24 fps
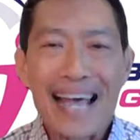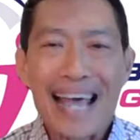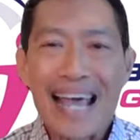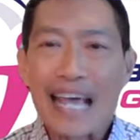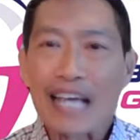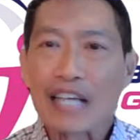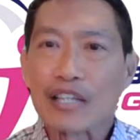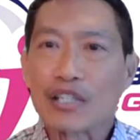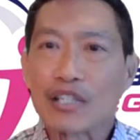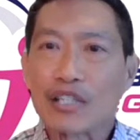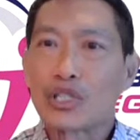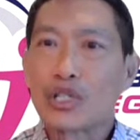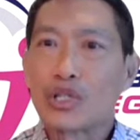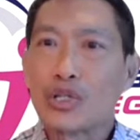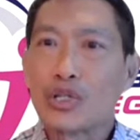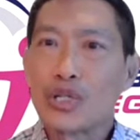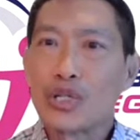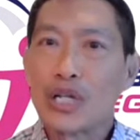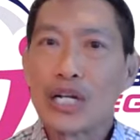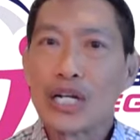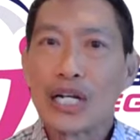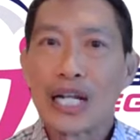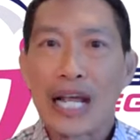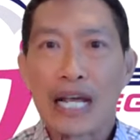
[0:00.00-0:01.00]
a
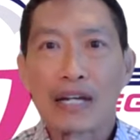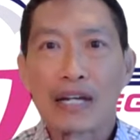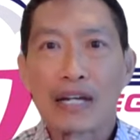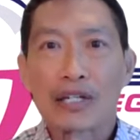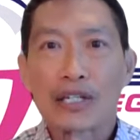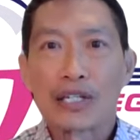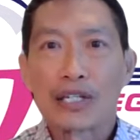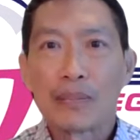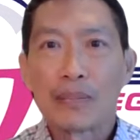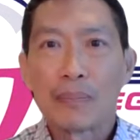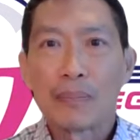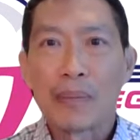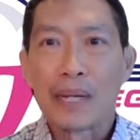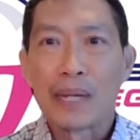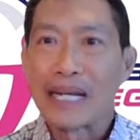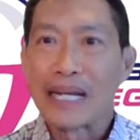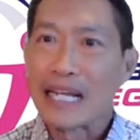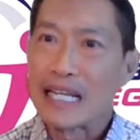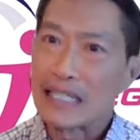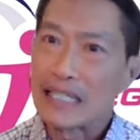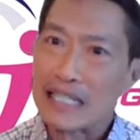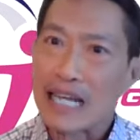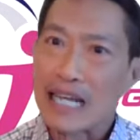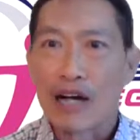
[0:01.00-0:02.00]
sooner later,
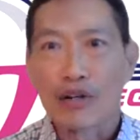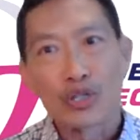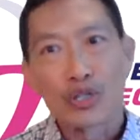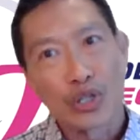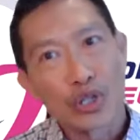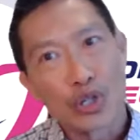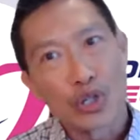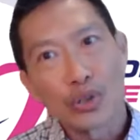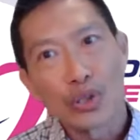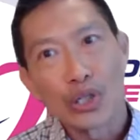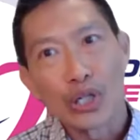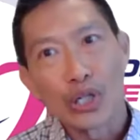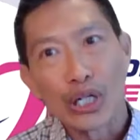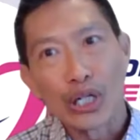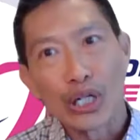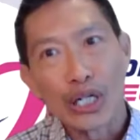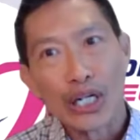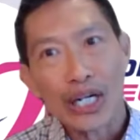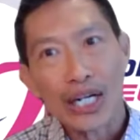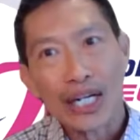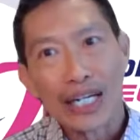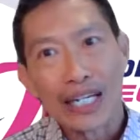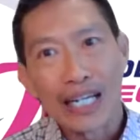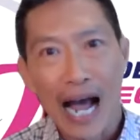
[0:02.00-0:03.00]
but is now sooner